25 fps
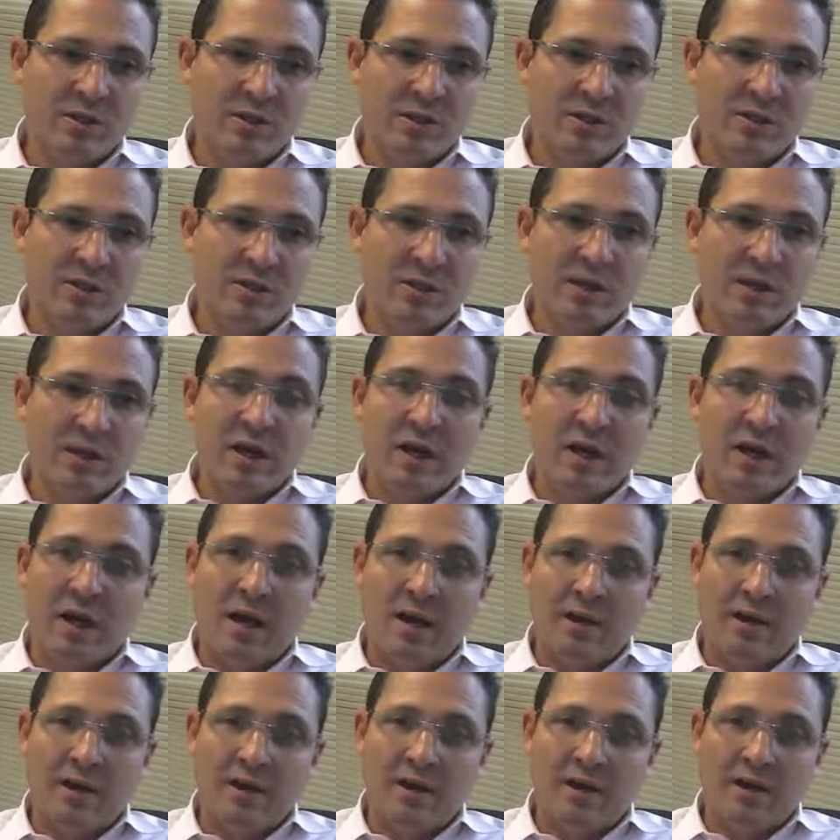this
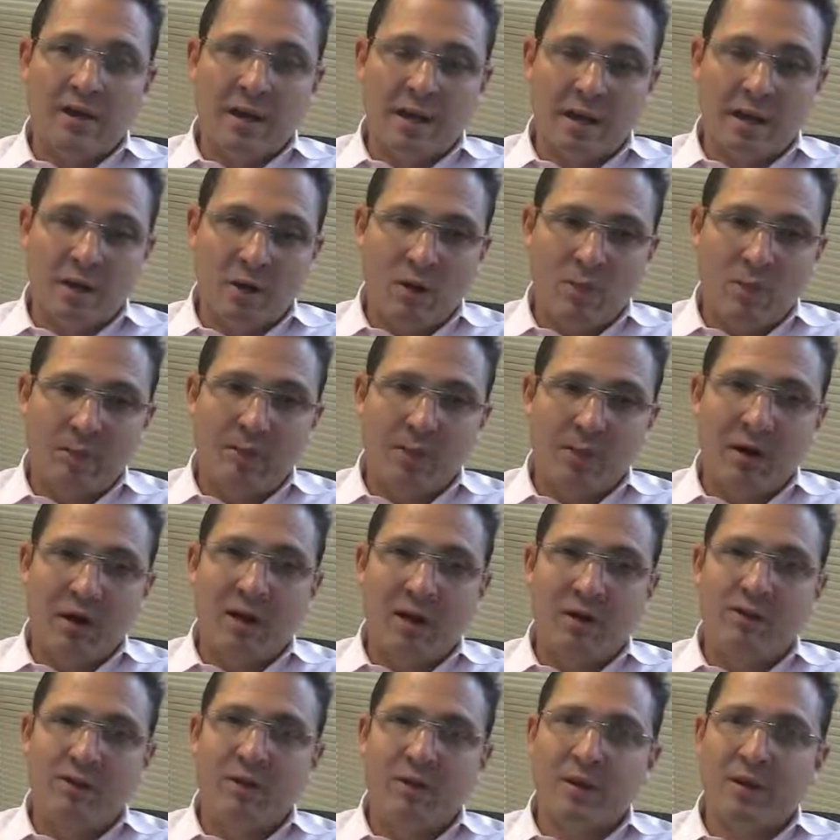and, and I hope to
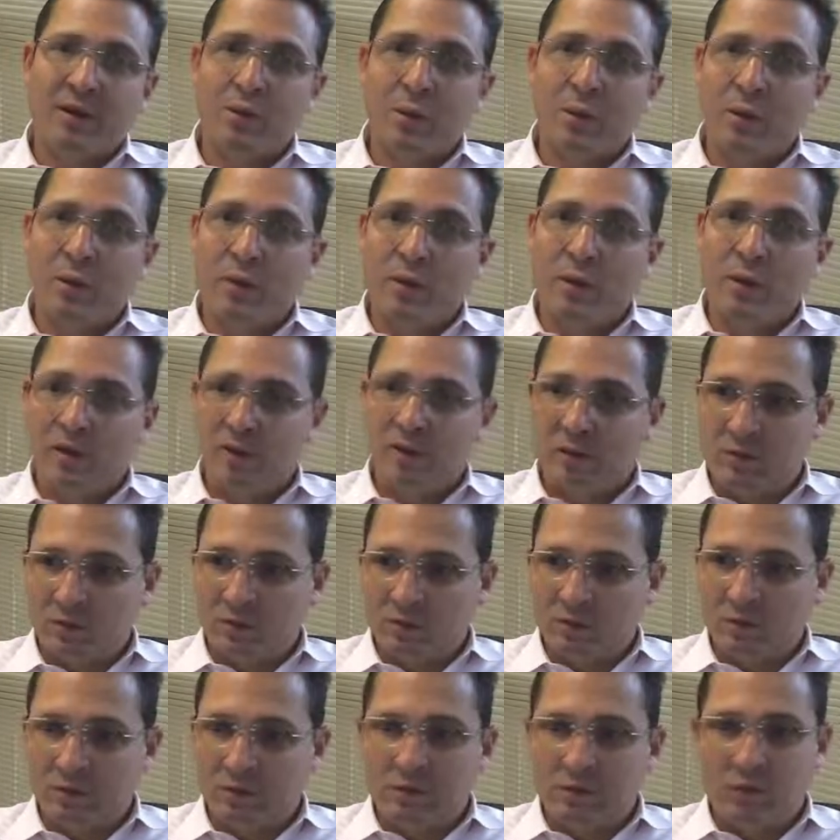have a great weekend
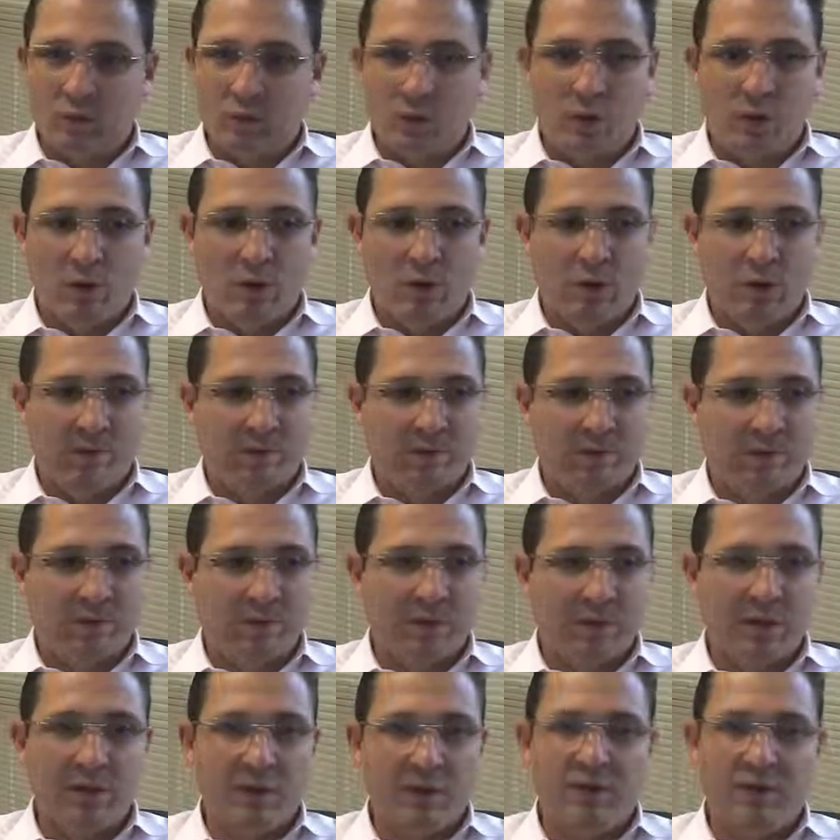to, to all of them.
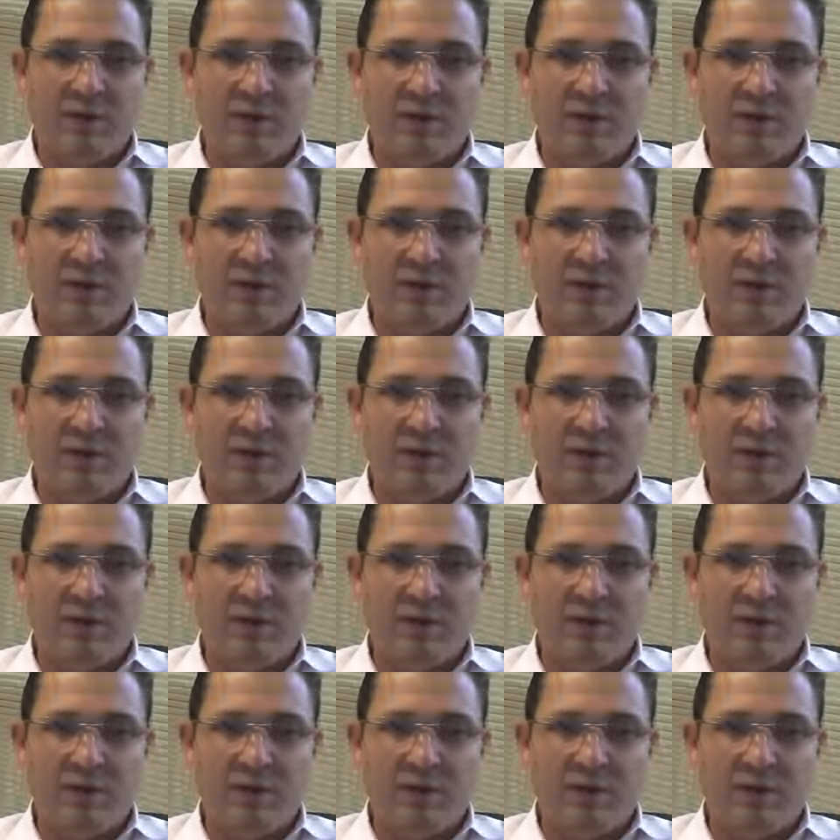Thank